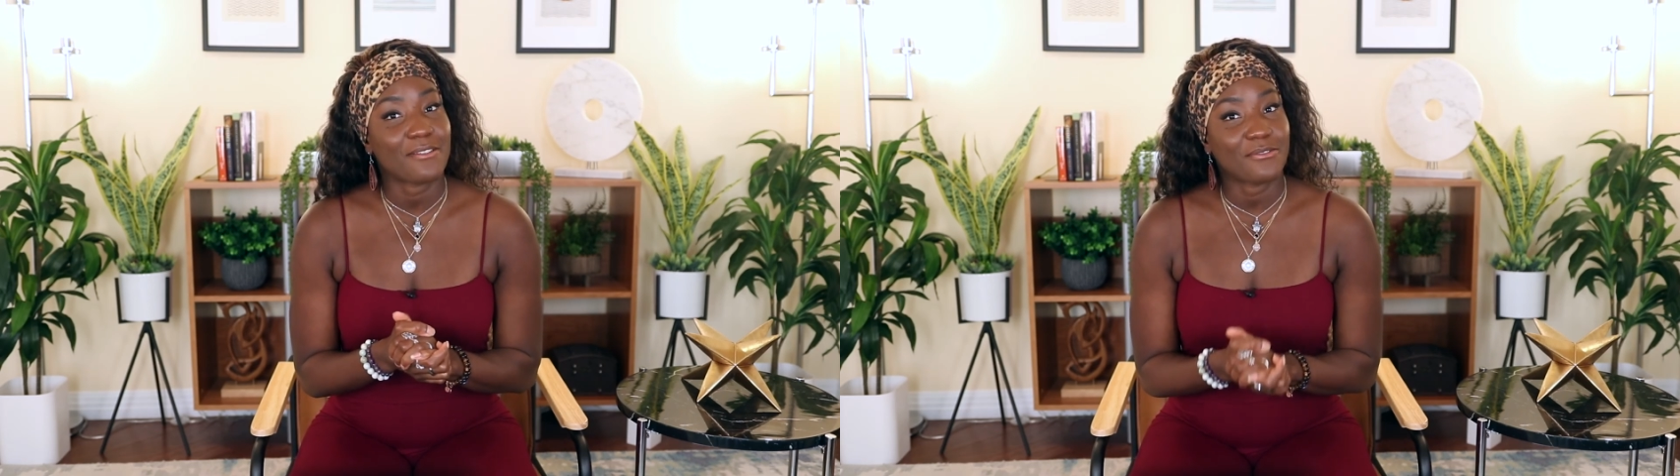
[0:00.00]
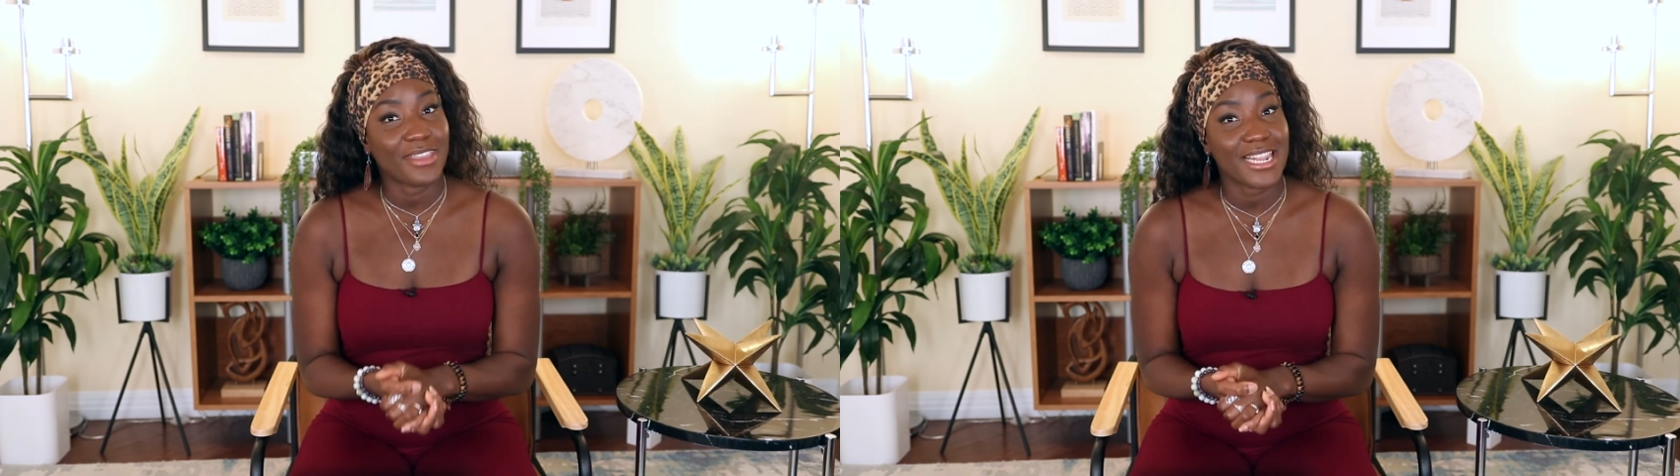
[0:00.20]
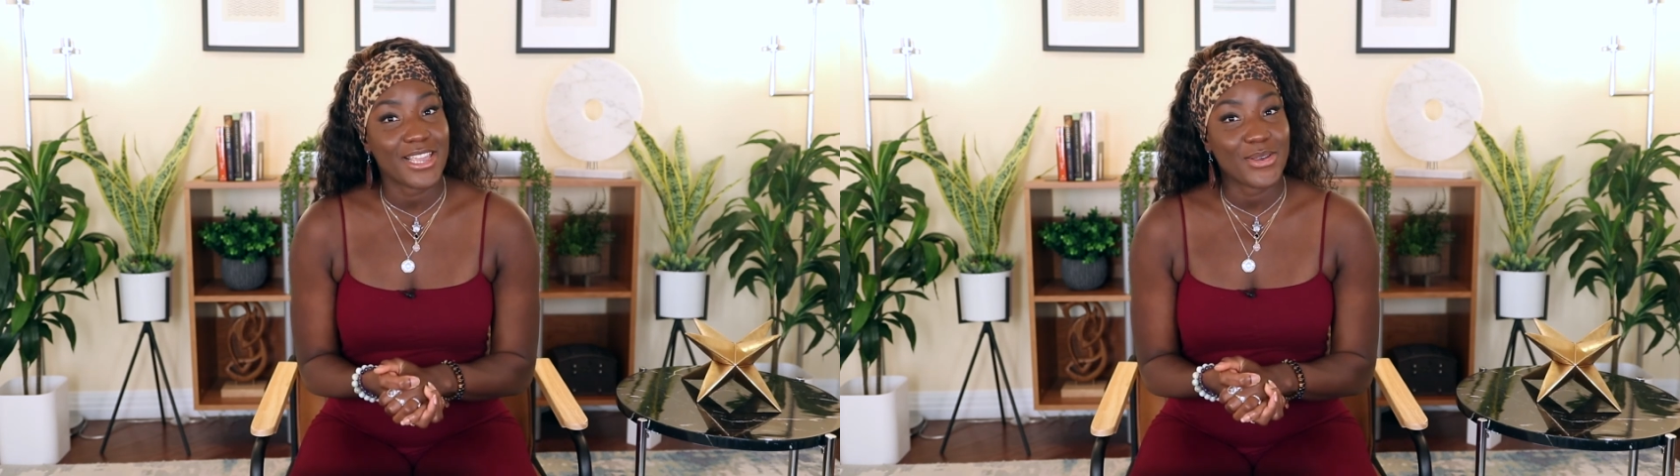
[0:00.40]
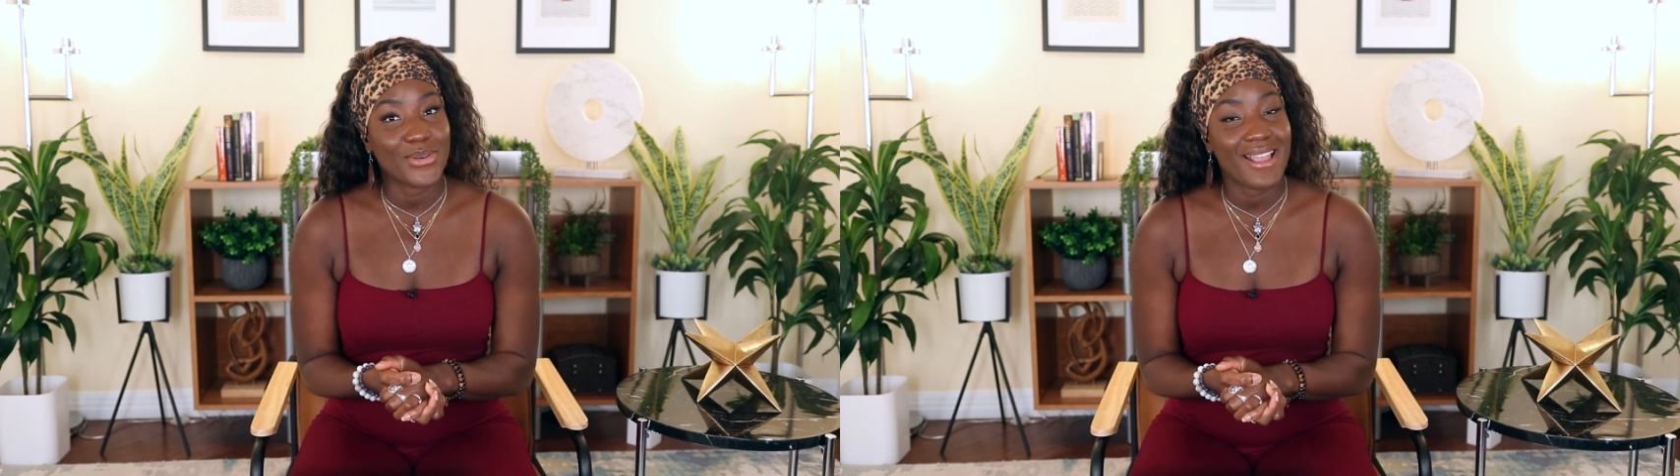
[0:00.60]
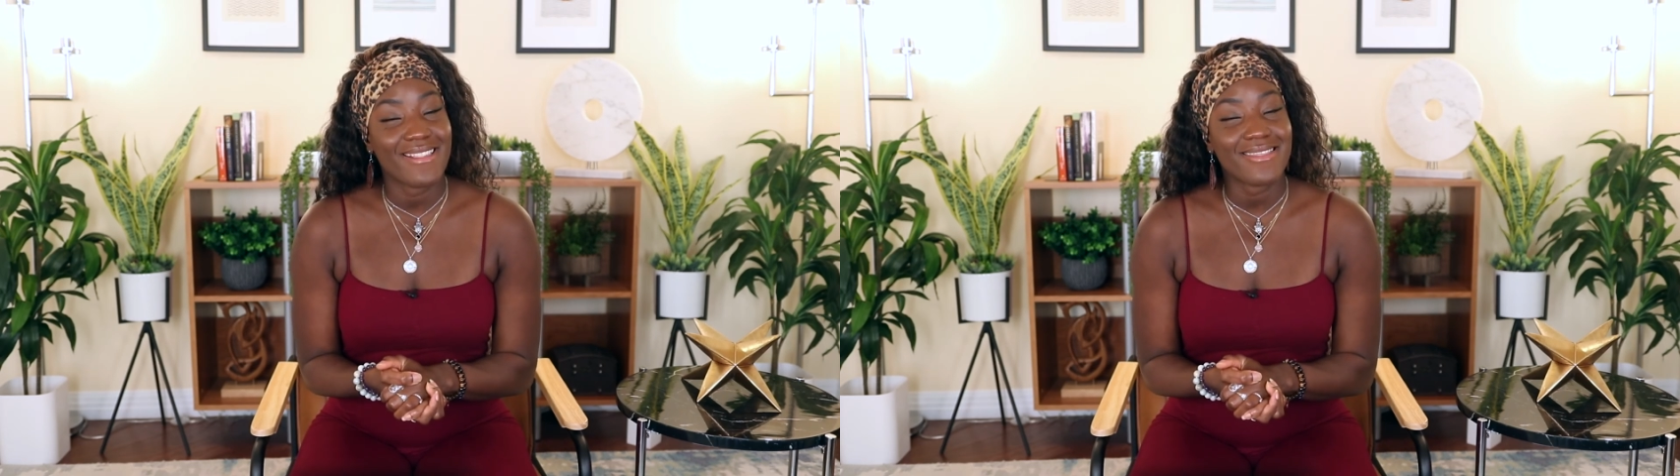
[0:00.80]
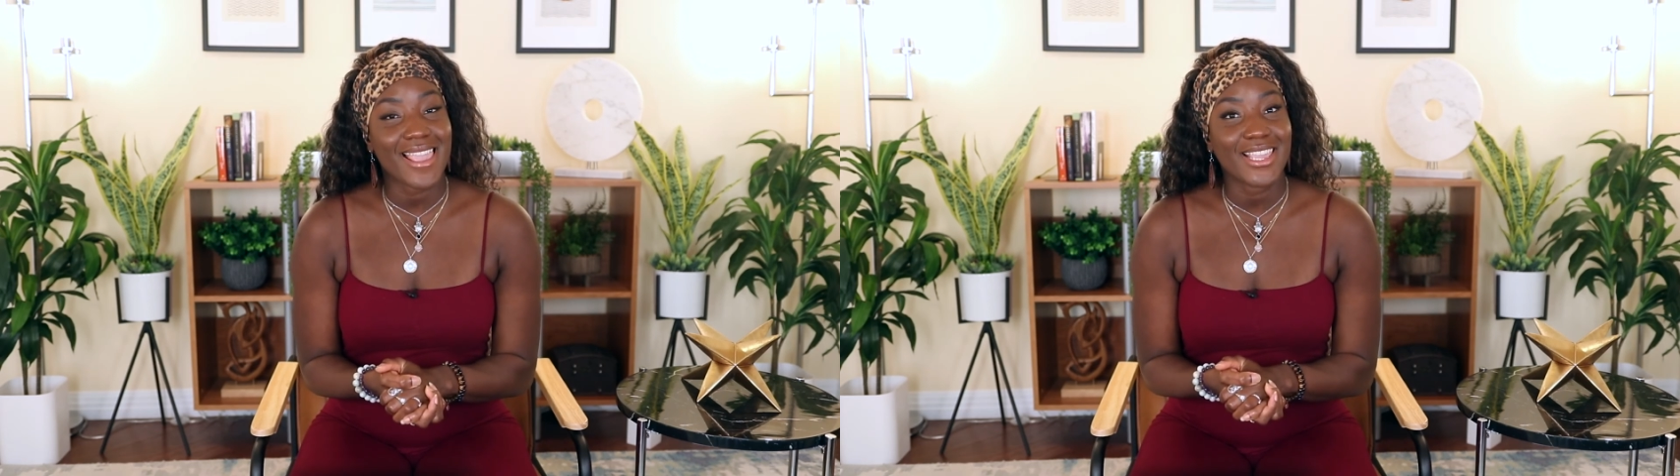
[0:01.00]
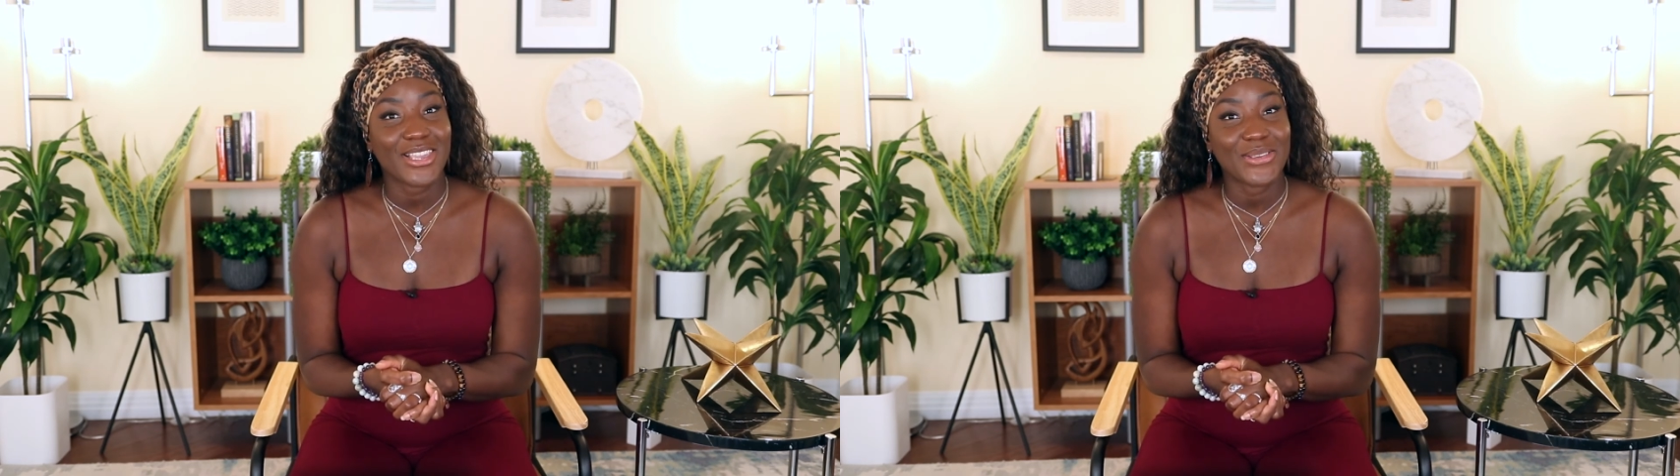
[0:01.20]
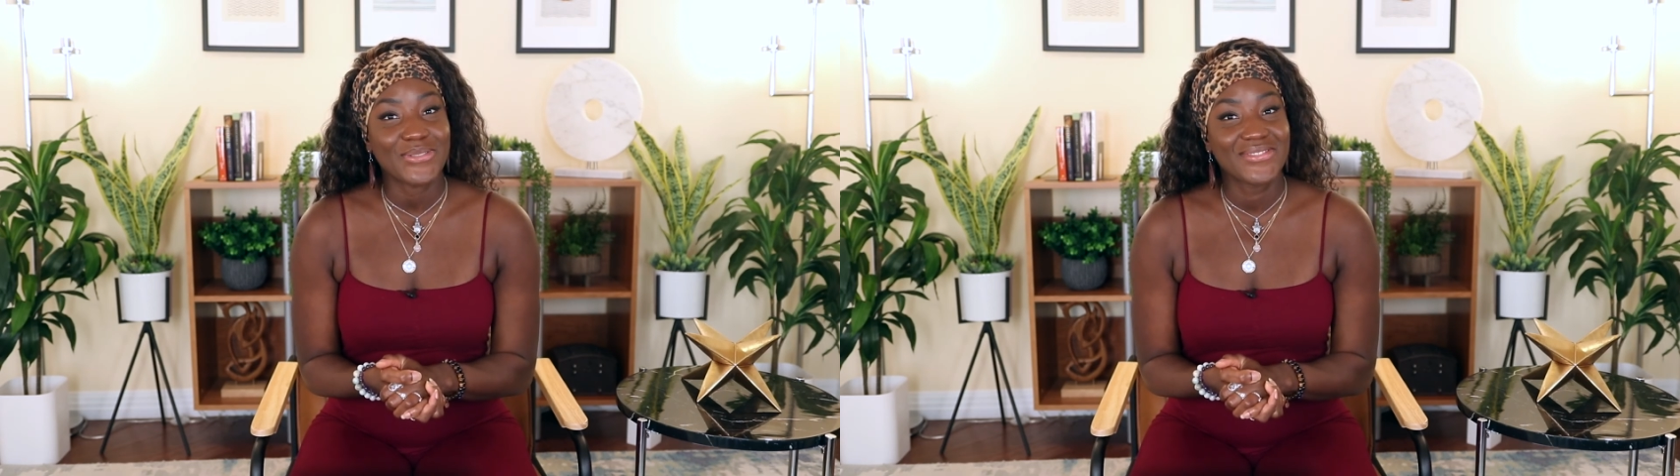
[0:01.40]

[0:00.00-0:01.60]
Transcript: video. Thank you.